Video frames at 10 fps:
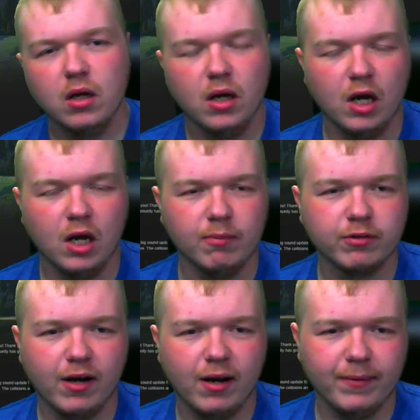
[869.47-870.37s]
Um,
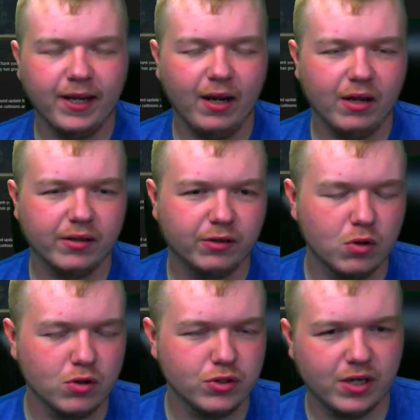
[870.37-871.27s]
scrap mechanics, I
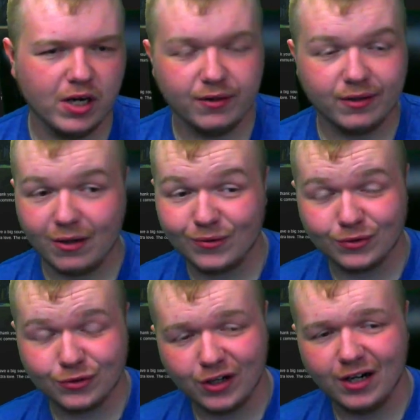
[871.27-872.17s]
told you guys I will
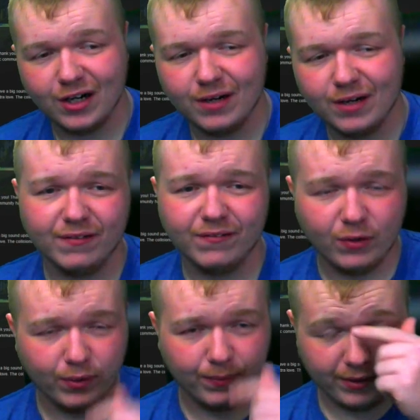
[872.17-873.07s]
try to make find a
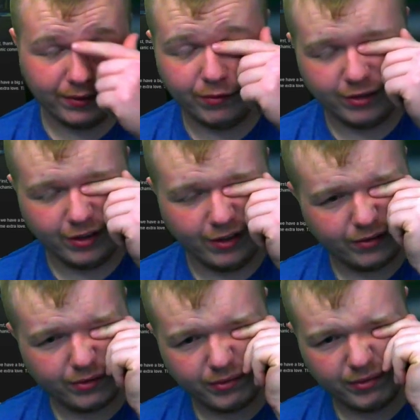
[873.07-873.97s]
way to make a series out of
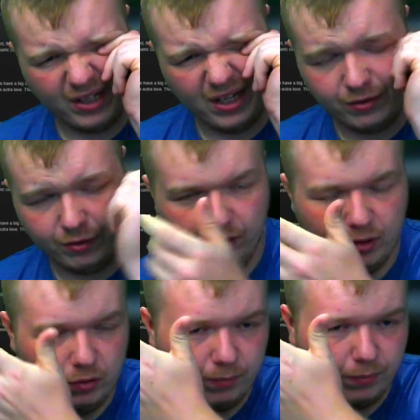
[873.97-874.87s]
this. As you see, the
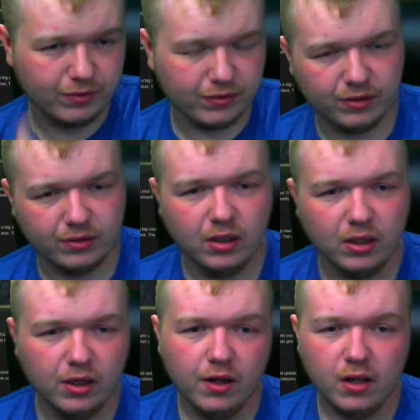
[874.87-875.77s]
only person
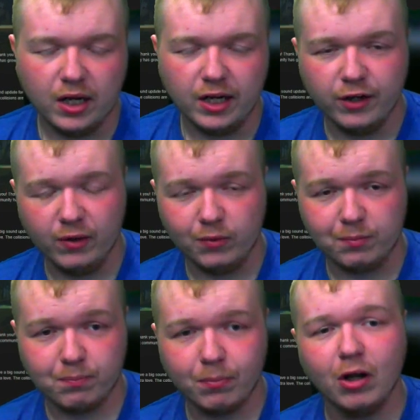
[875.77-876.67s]
I know that would
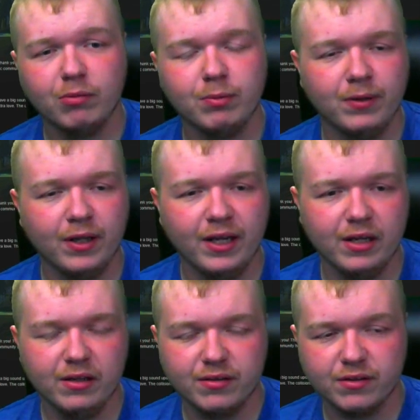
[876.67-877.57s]
possibly play
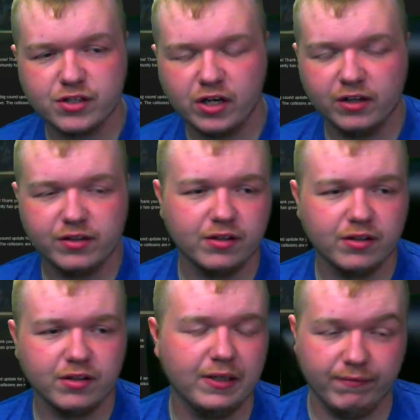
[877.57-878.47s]
is Shotza.
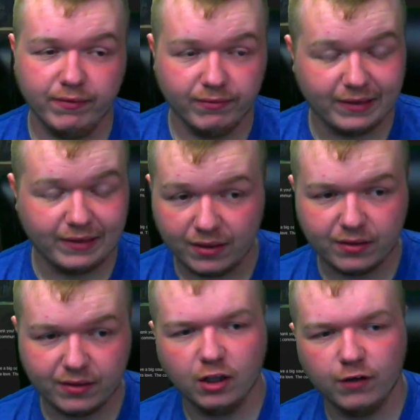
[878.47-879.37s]
Even that's a
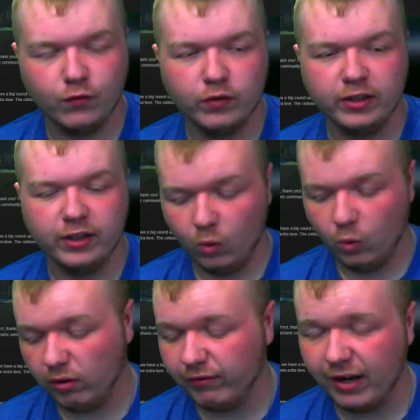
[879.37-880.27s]
tough one to get a
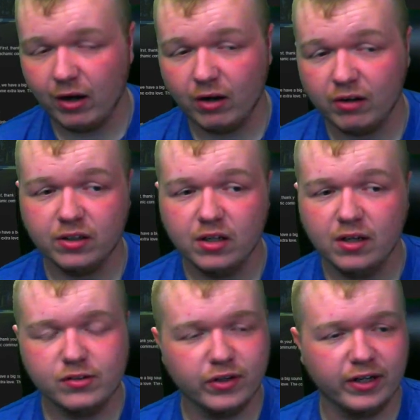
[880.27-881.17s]
hold of now. I'm
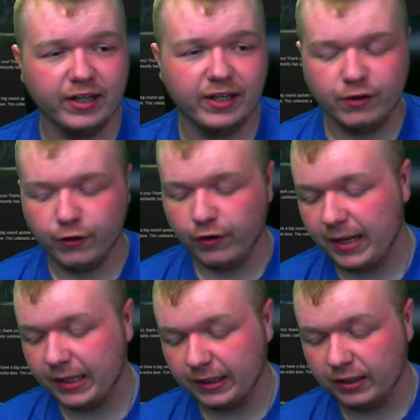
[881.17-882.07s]
trying to get her
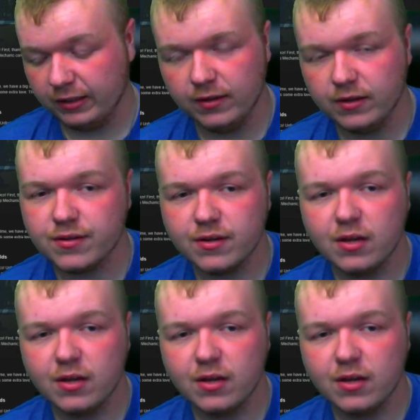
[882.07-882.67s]
back into this.